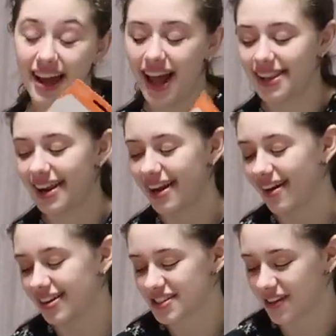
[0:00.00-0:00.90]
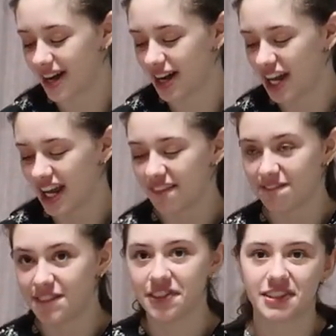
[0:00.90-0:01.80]
And then I also got
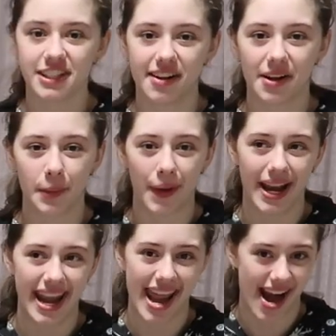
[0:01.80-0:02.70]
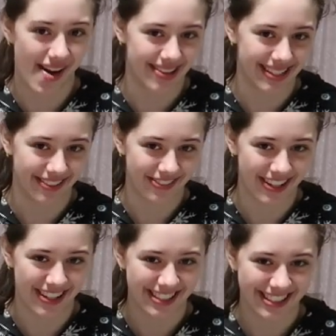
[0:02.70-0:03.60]
a $15 Panera gift
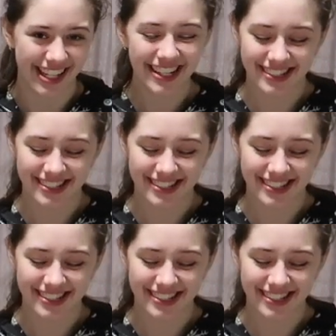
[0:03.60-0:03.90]
card.